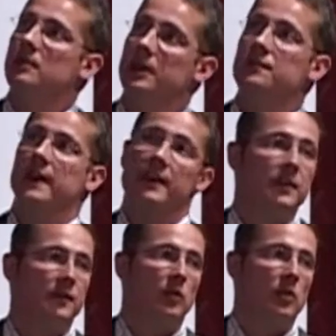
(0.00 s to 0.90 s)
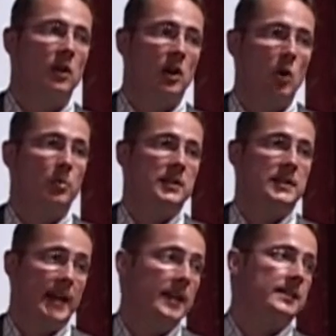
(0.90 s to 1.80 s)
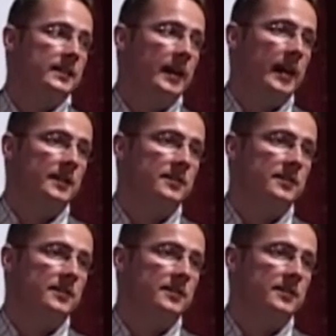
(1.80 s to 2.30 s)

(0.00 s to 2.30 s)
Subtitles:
in favor for open standards again.